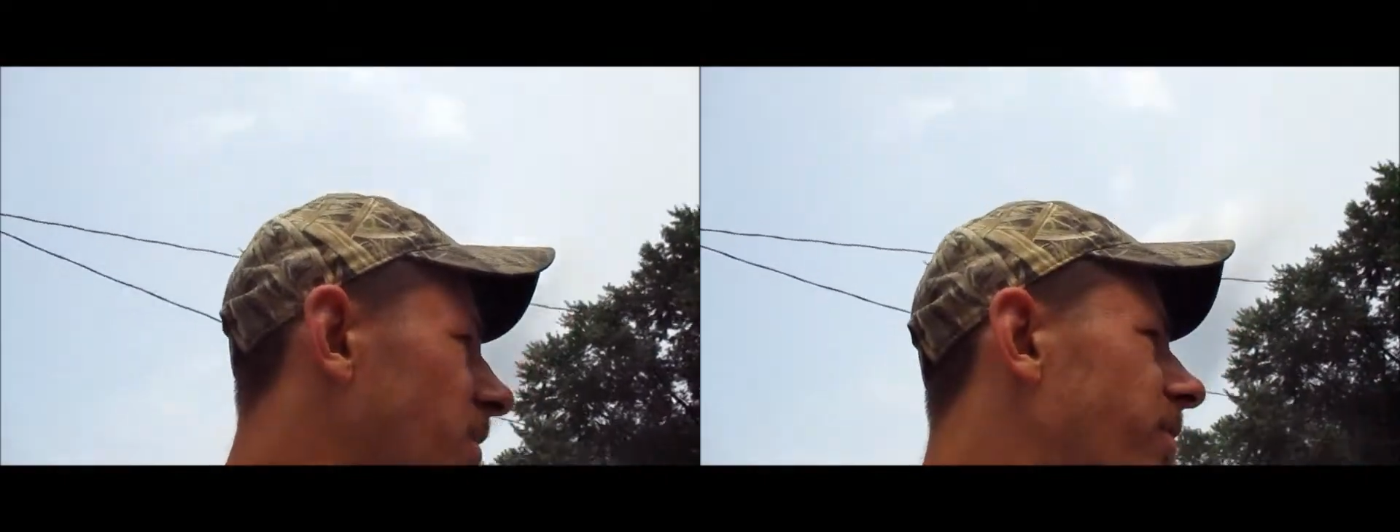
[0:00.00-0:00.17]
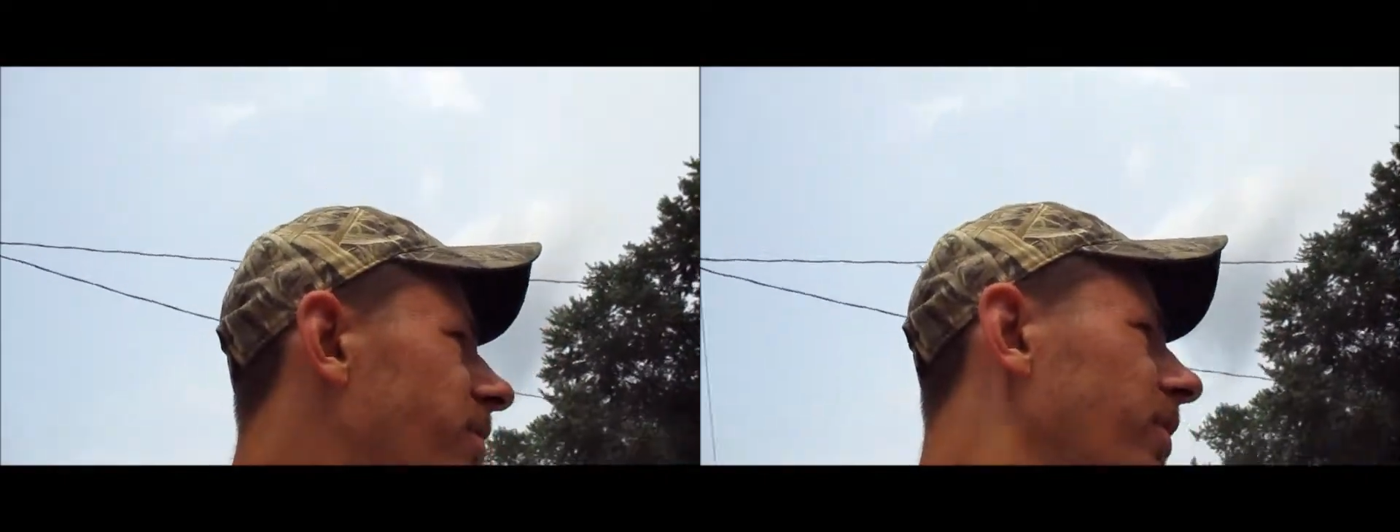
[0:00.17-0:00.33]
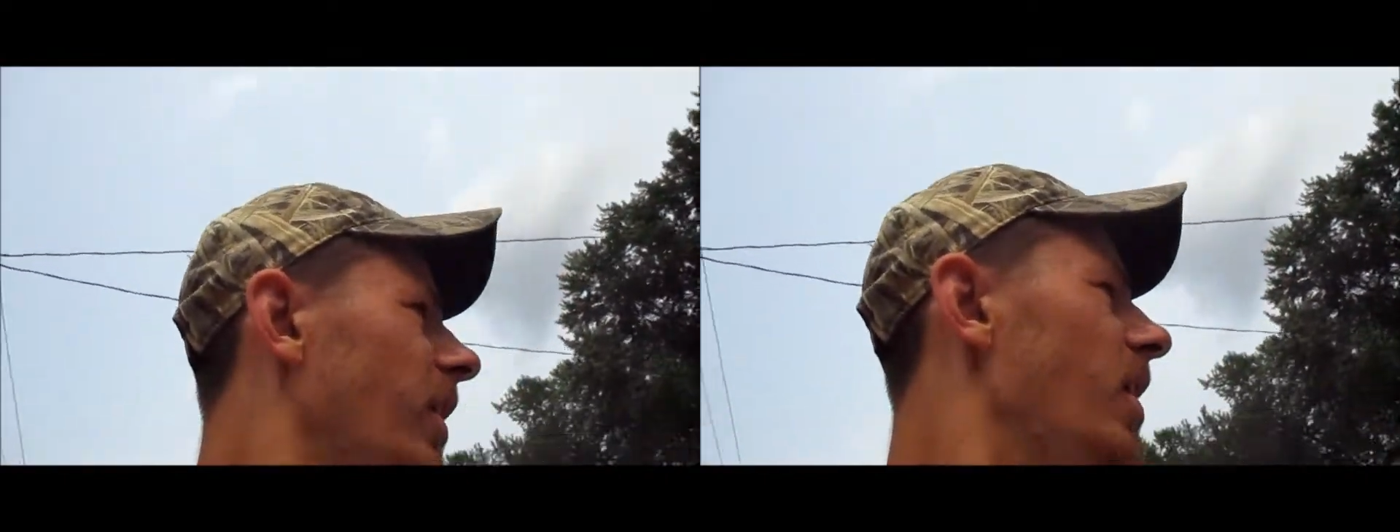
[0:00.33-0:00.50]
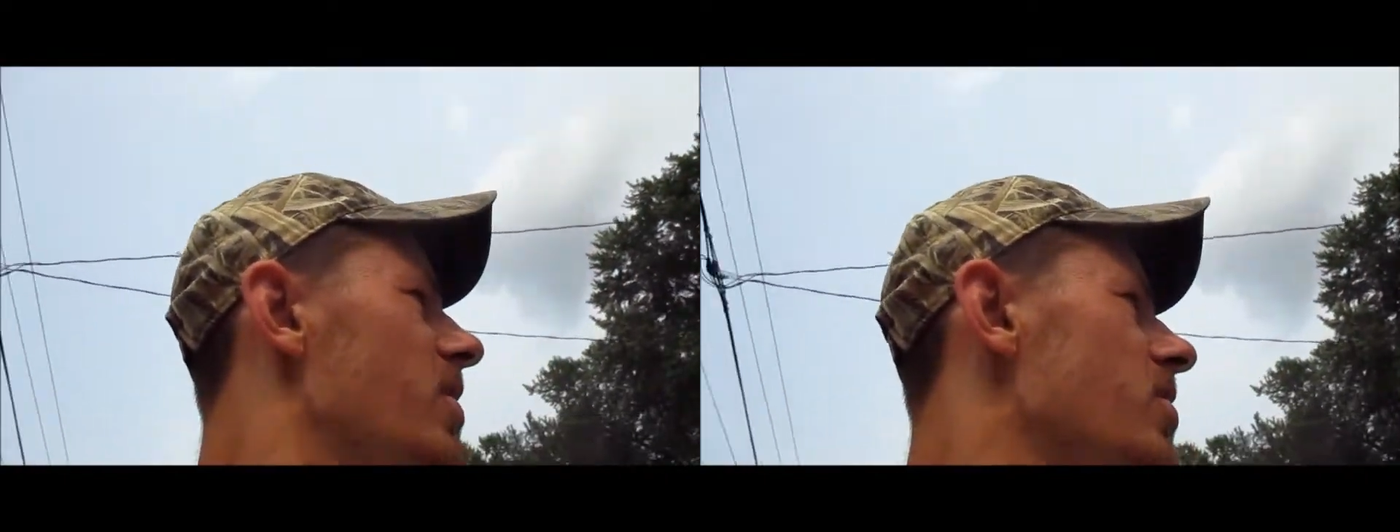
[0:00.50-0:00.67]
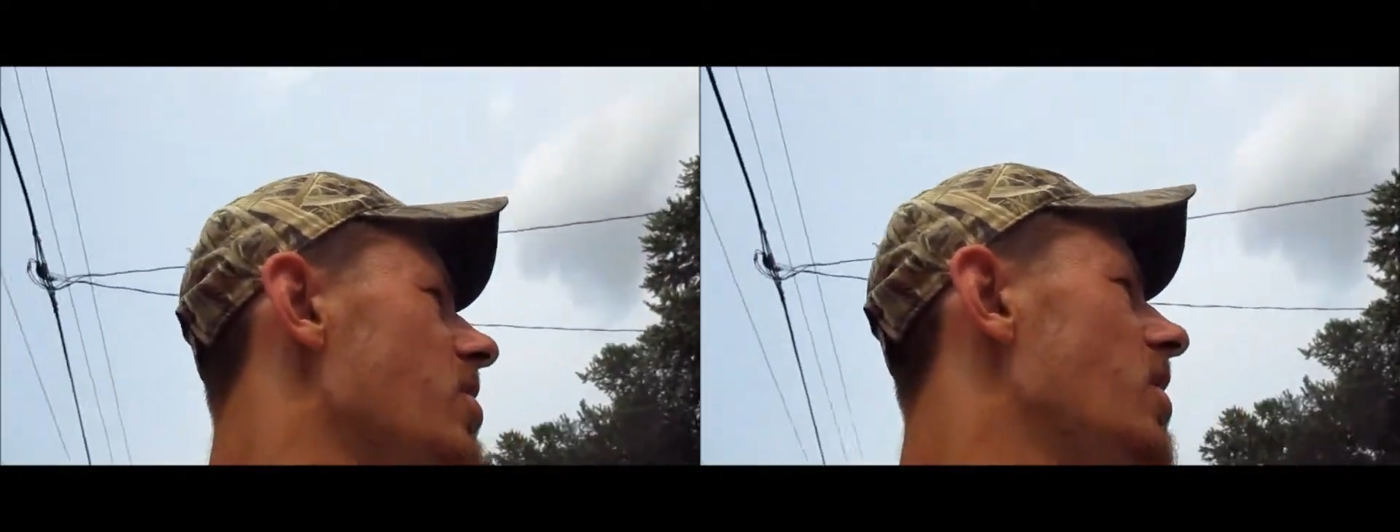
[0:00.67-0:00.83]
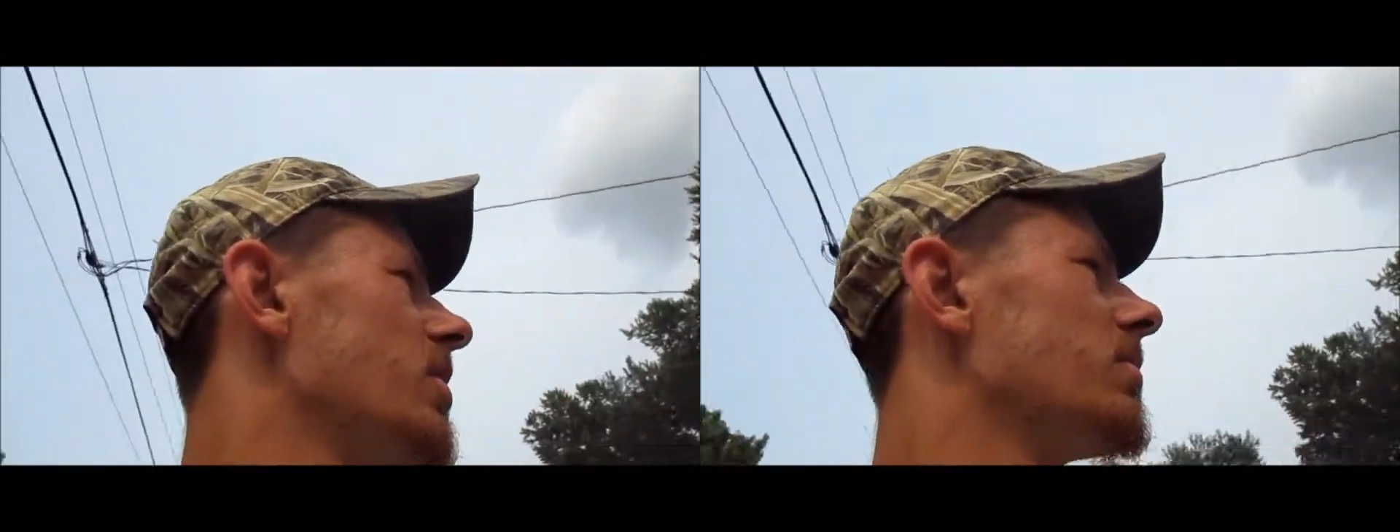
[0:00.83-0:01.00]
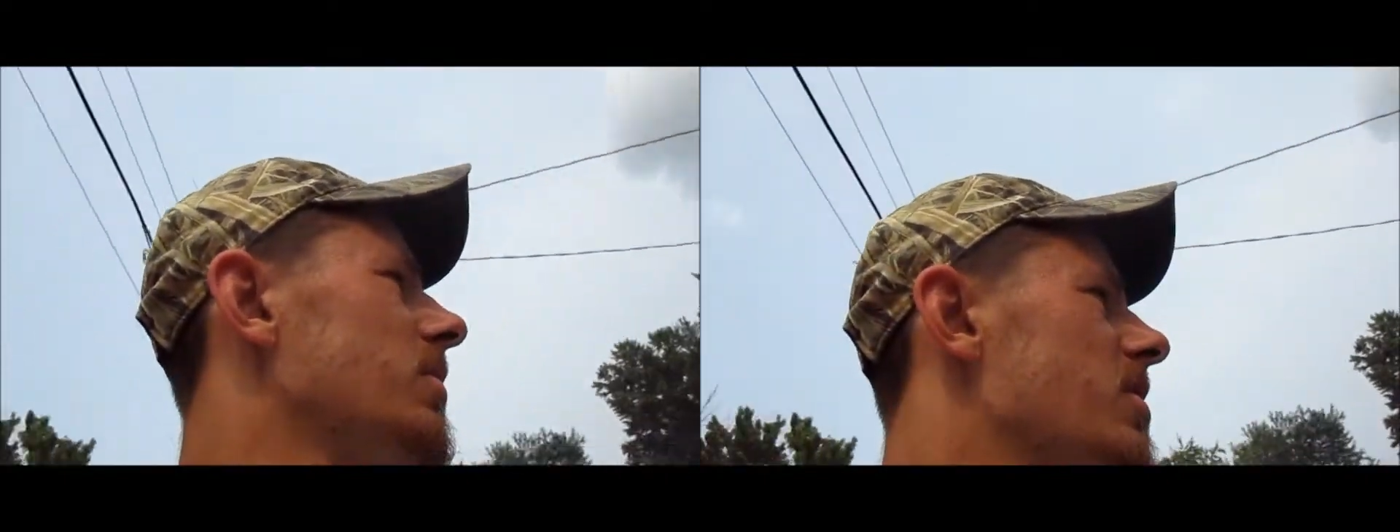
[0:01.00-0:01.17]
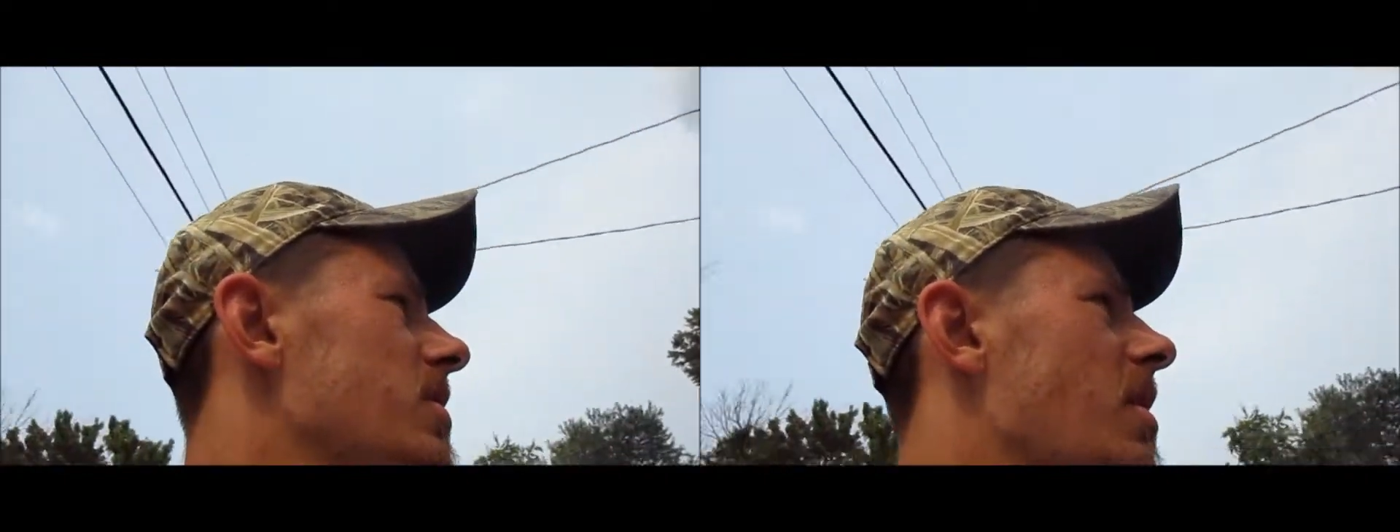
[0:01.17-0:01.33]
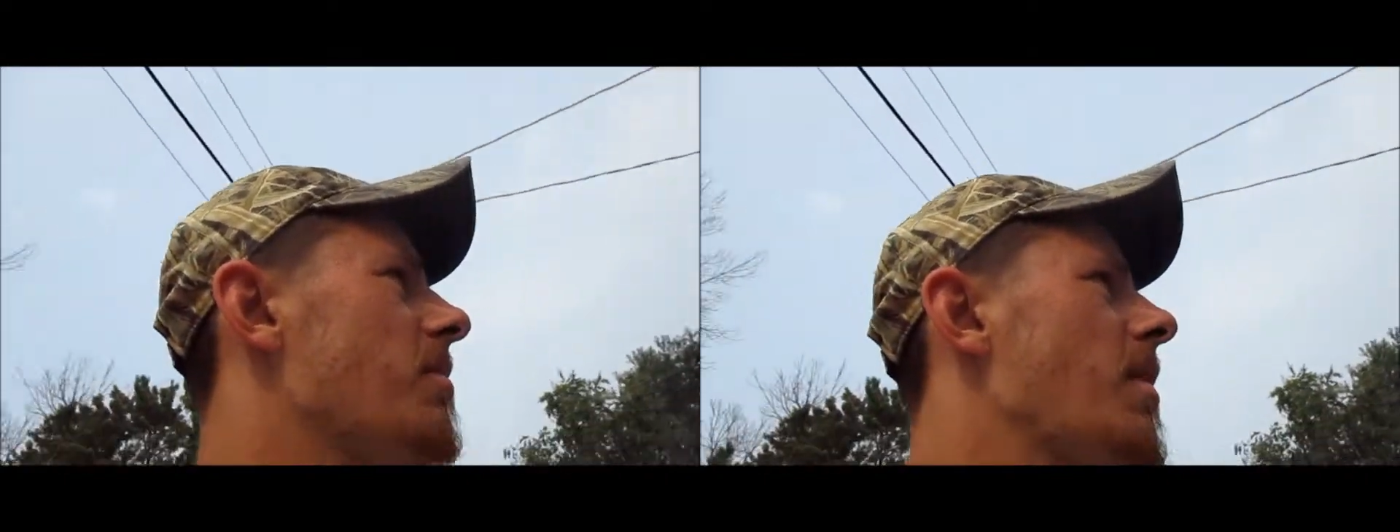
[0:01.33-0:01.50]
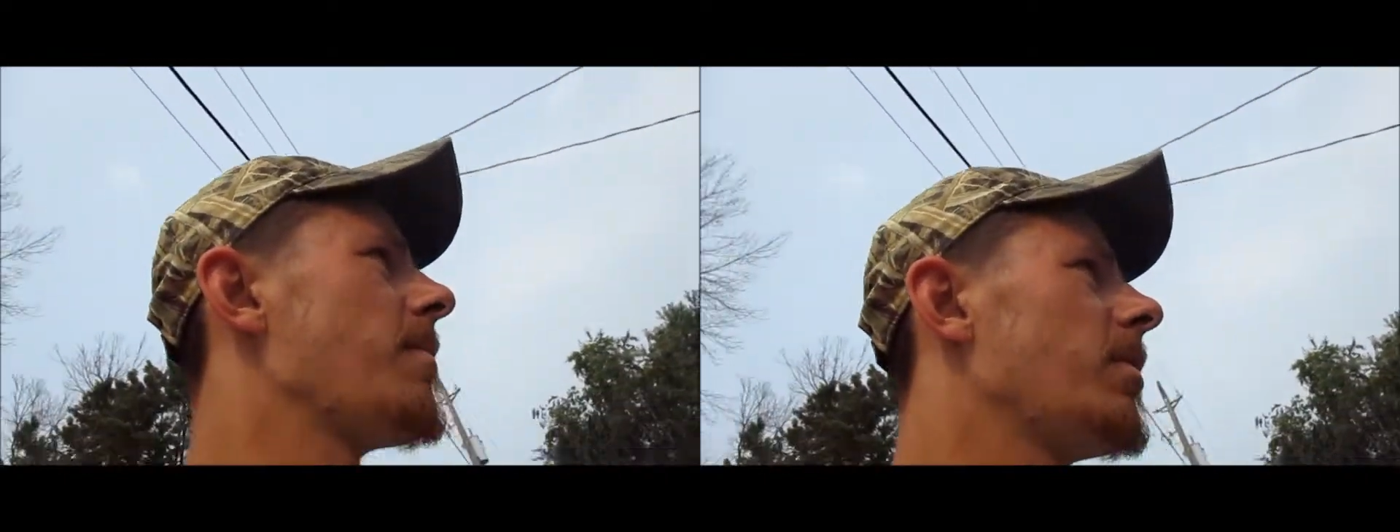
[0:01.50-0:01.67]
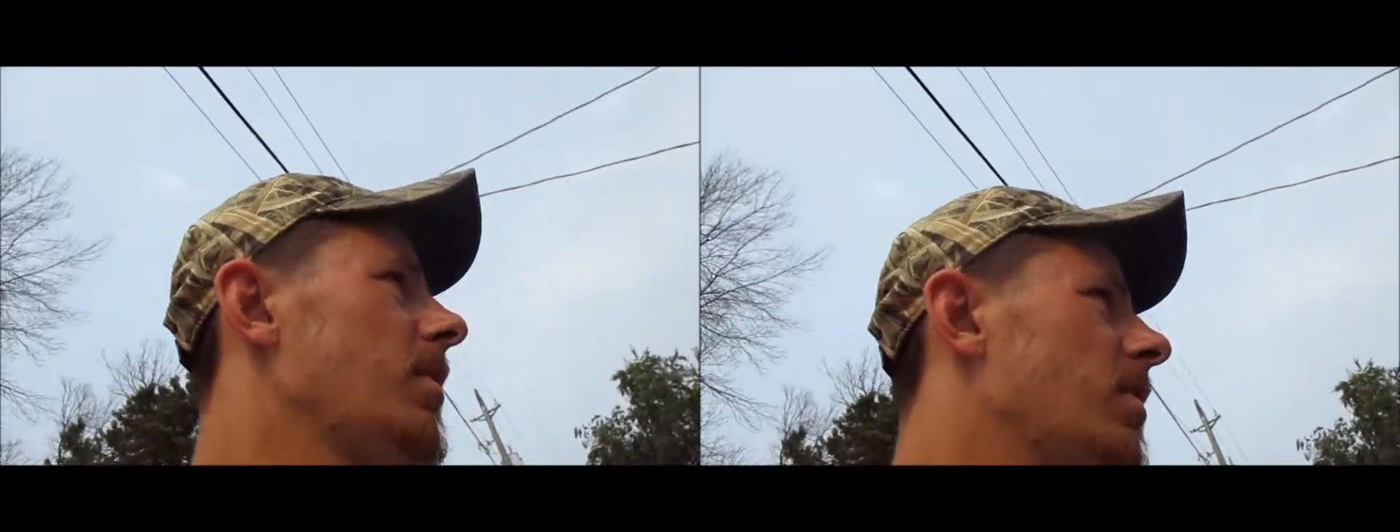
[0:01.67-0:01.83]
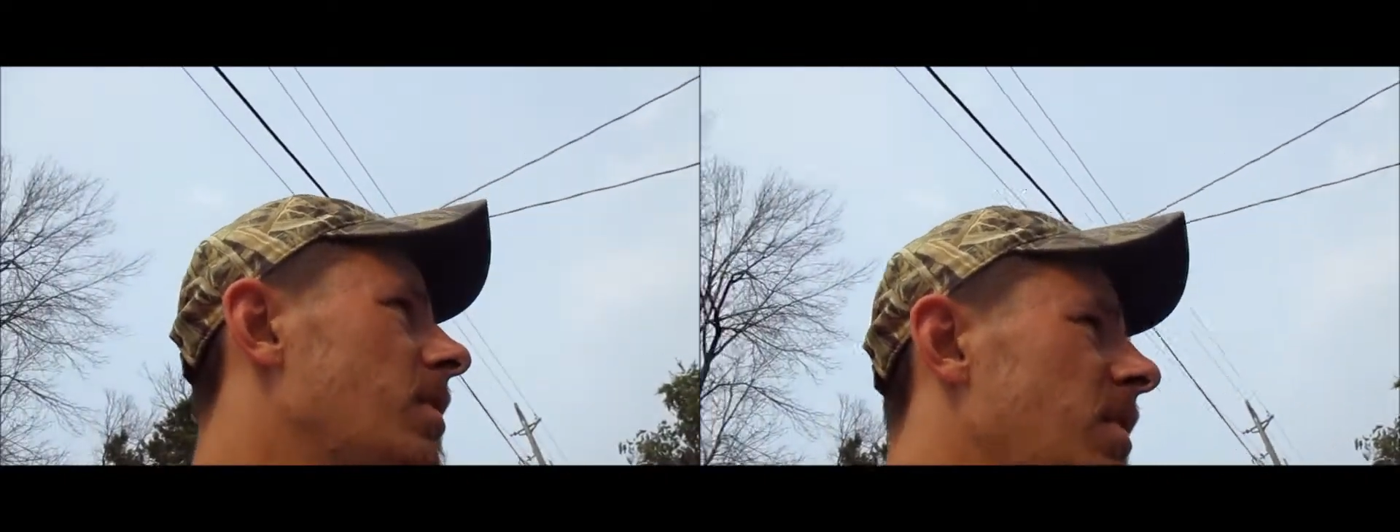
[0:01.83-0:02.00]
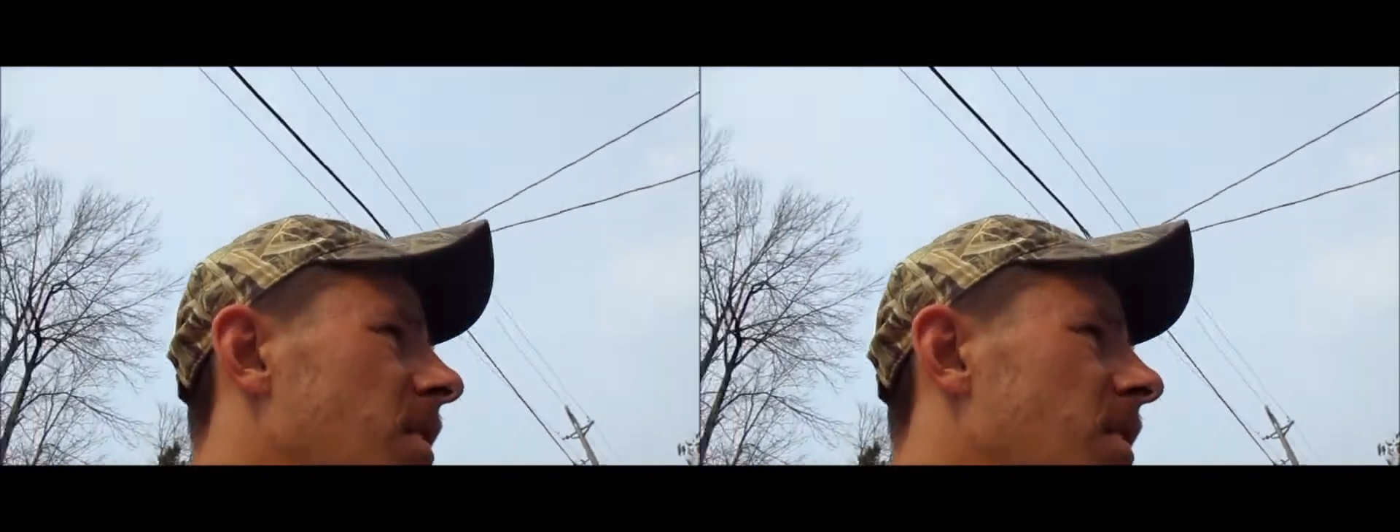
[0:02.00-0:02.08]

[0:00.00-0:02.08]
flares on it, because I remember